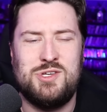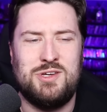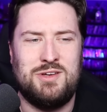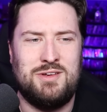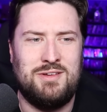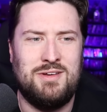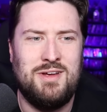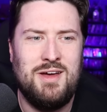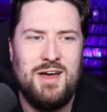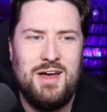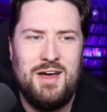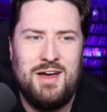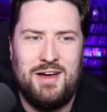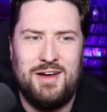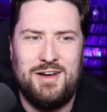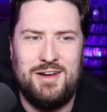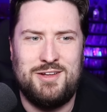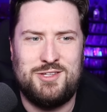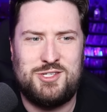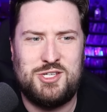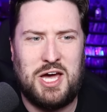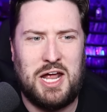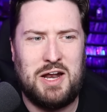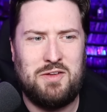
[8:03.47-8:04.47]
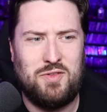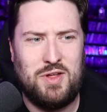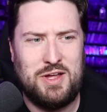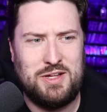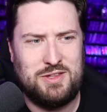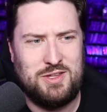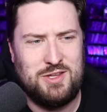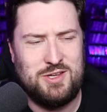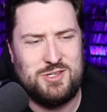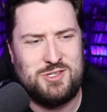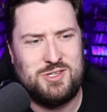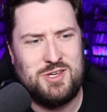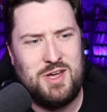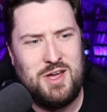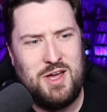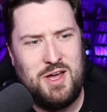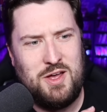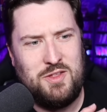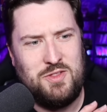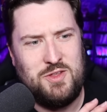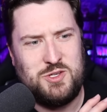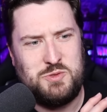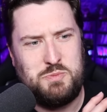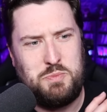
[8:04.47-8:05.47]
And uh, it's kind of like this
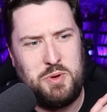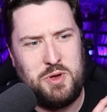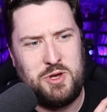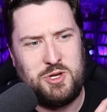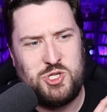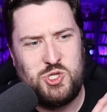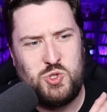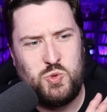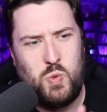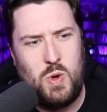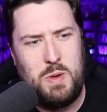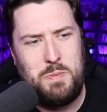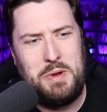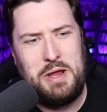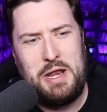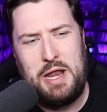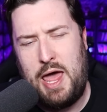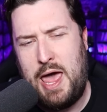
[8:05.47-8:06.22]
this big sweeping